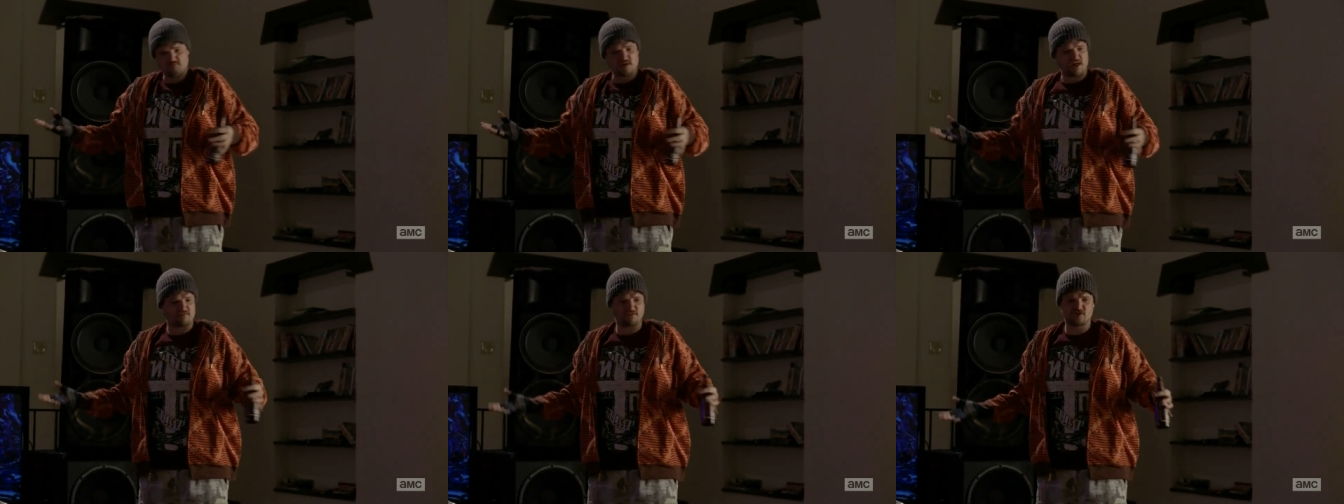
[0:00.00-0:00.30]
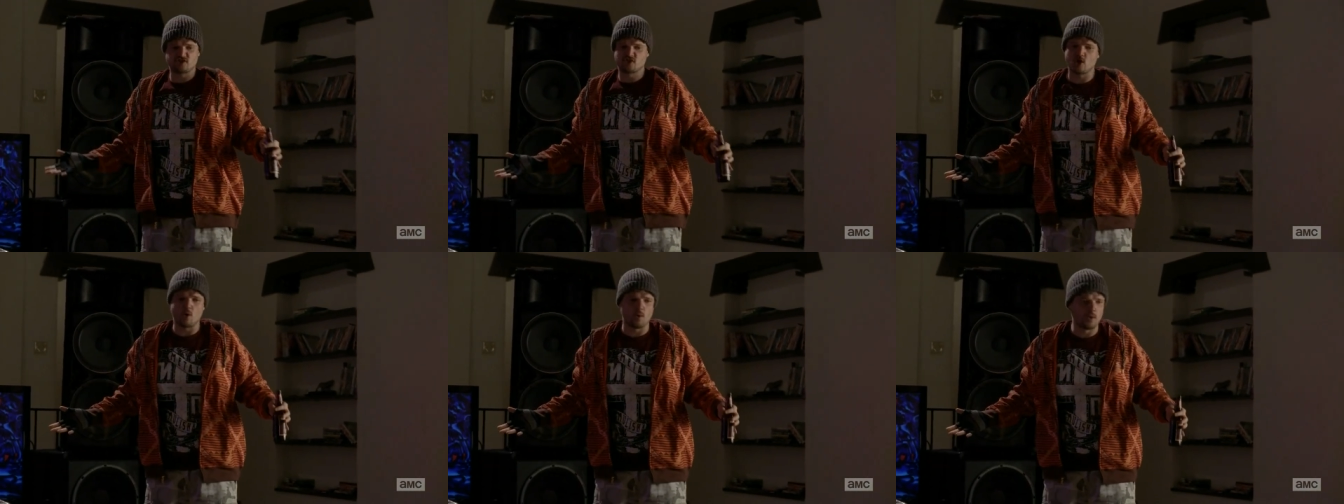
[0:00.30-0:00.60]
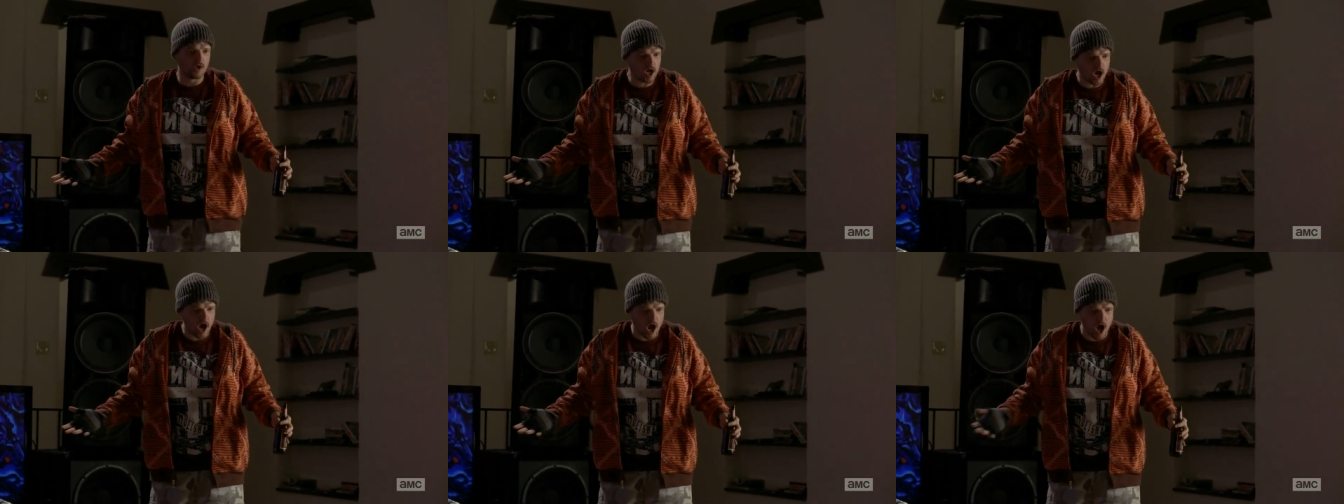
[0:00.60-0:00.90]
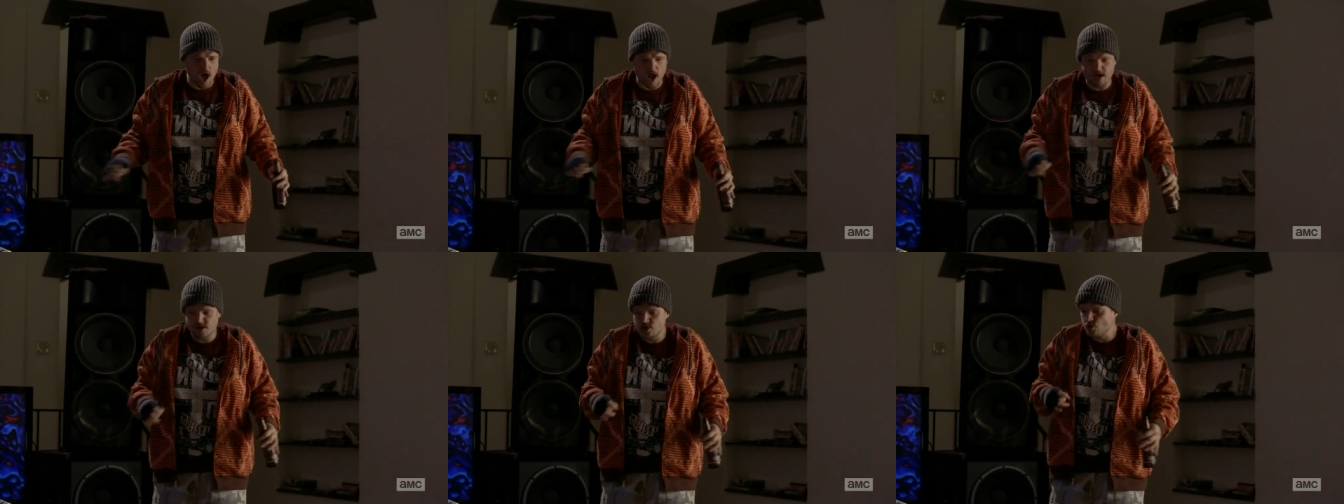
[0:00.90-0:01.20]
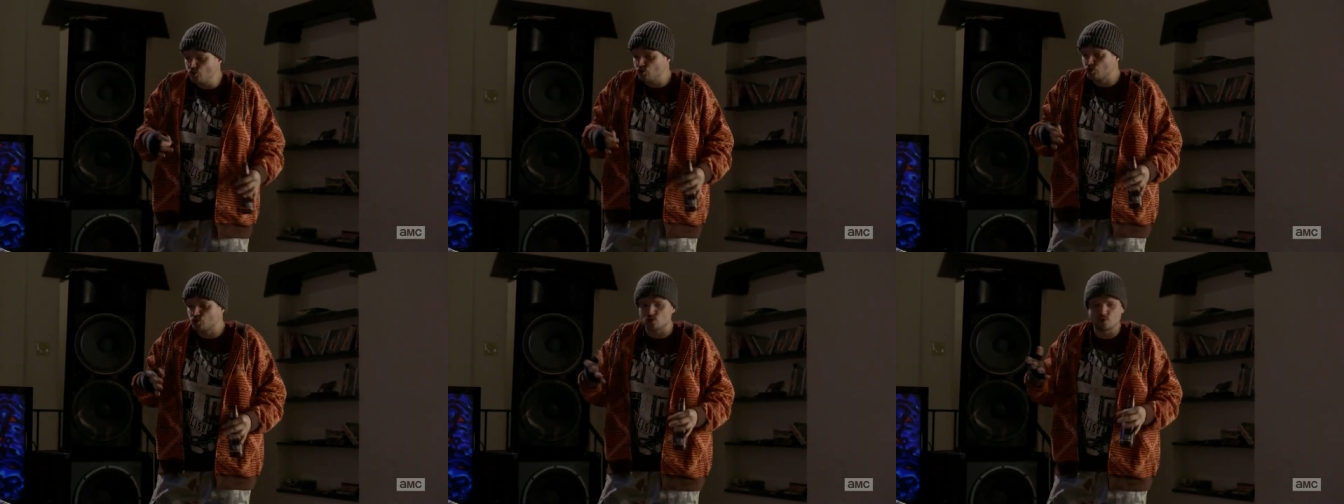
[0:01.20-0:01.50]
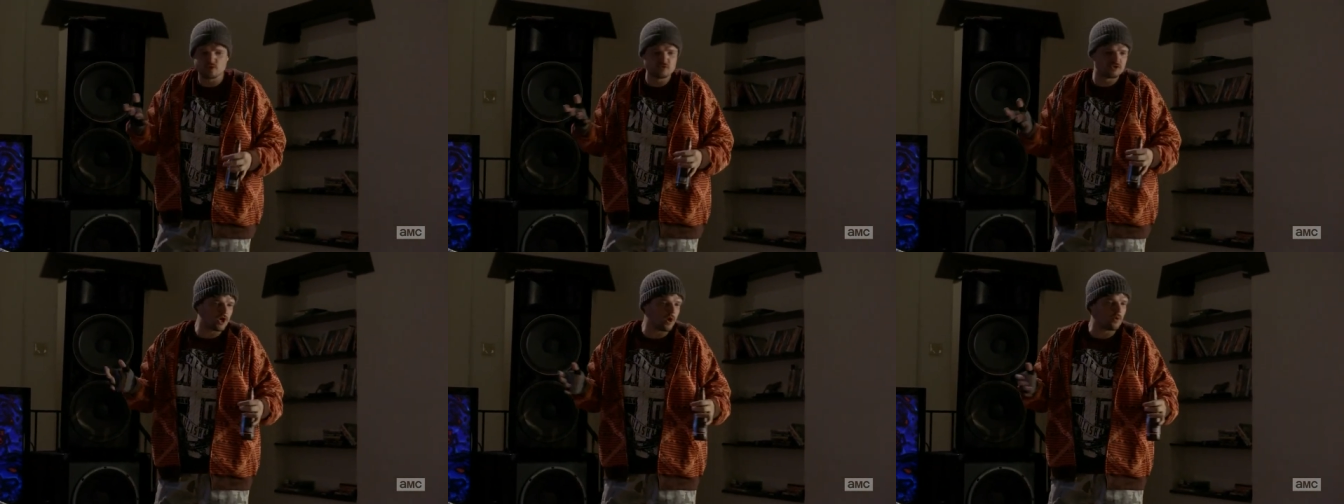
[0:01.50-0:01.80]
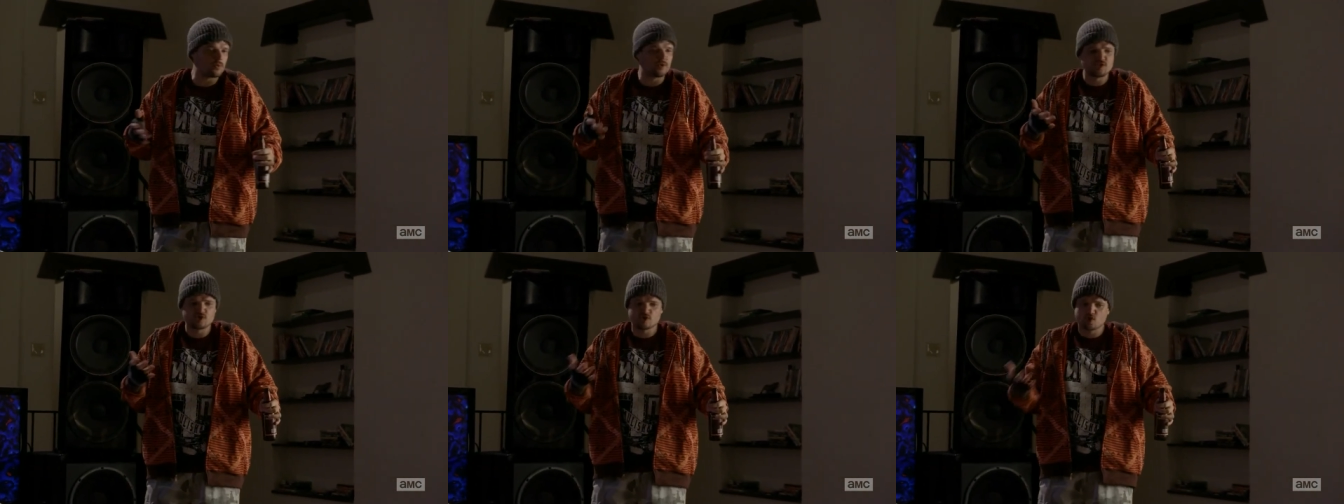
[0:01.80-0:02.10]
Nothing's going on, neutral
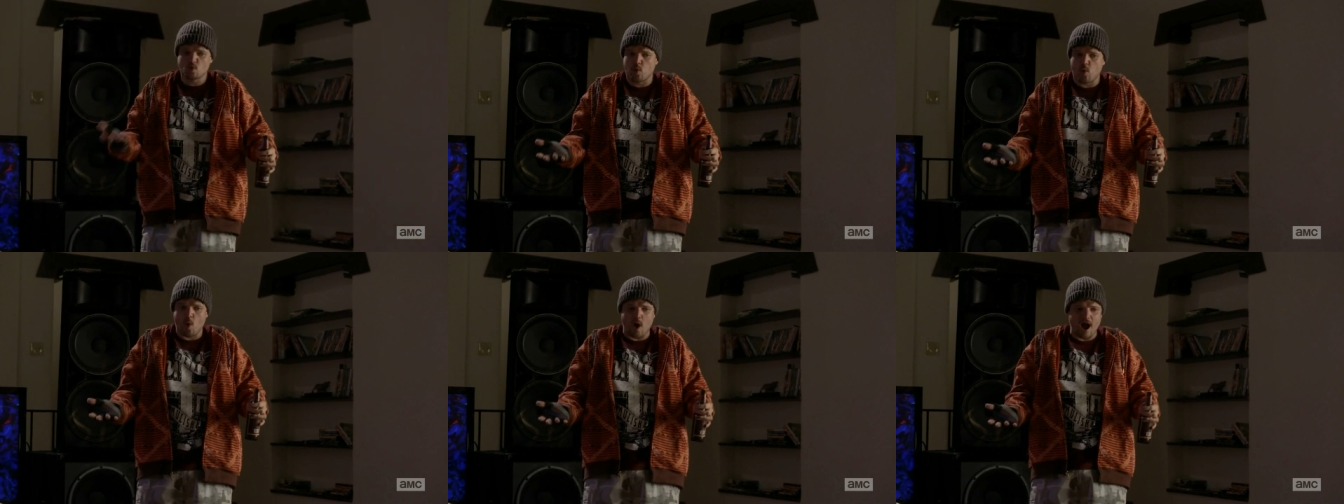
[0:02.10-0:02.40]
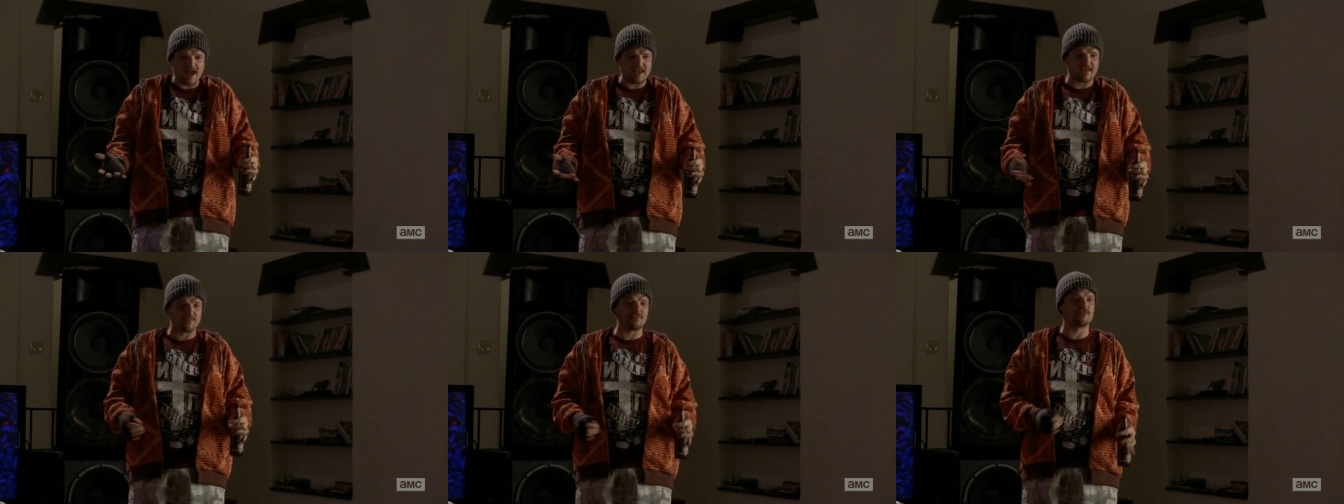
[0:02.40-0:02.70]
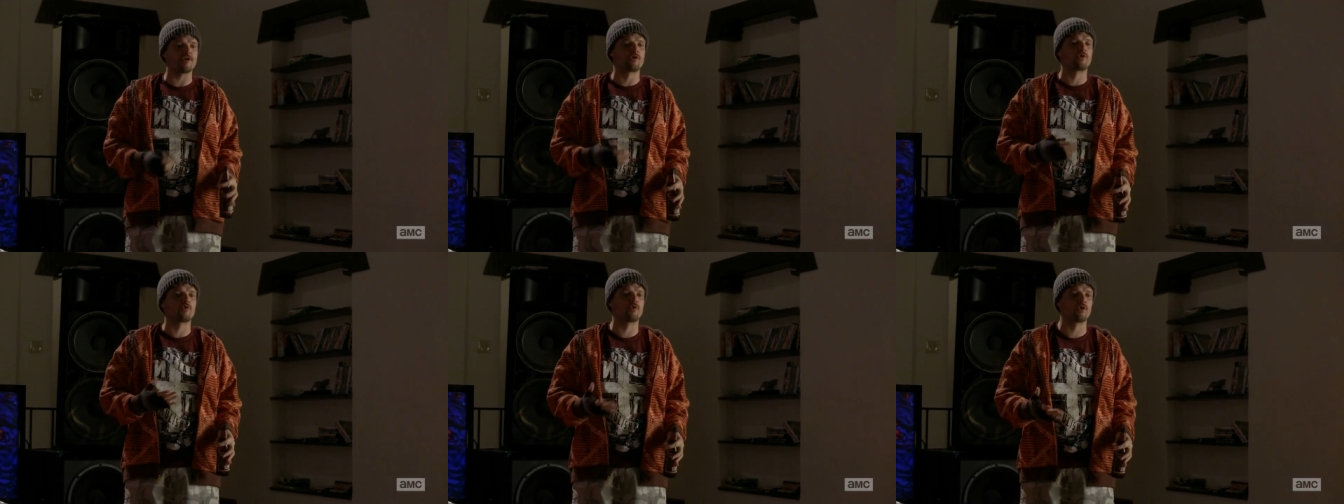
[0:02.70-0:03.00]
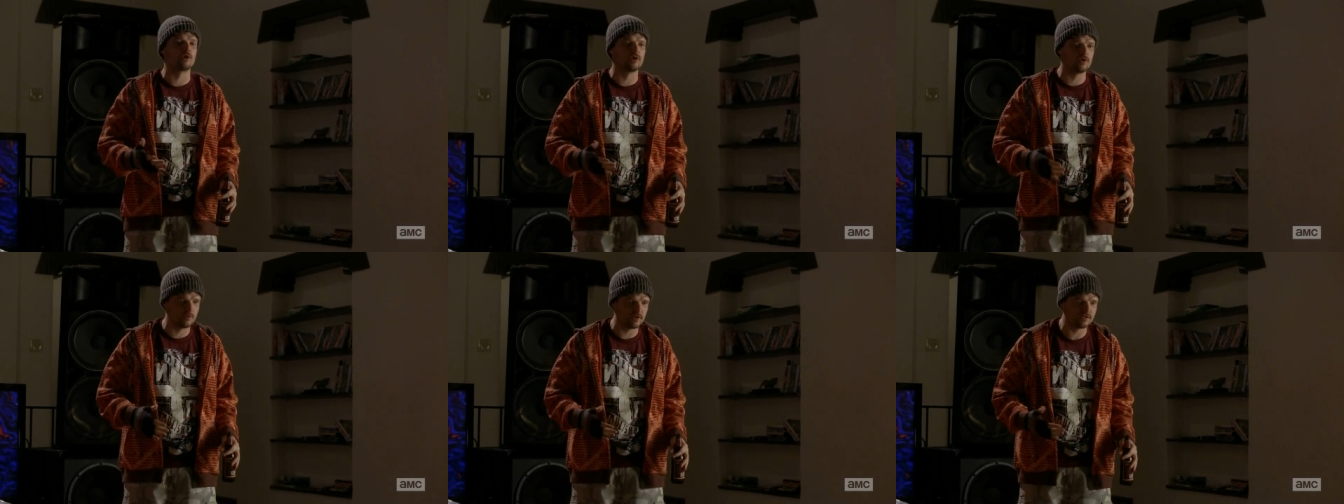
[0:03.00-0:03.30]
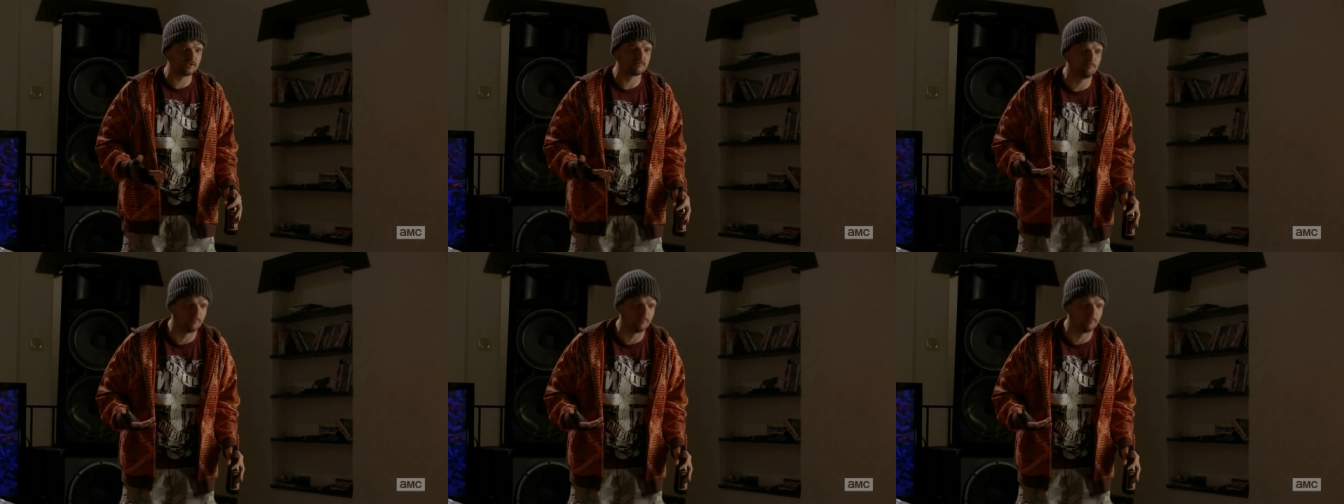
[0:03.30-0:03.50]
zone is quiet, the crew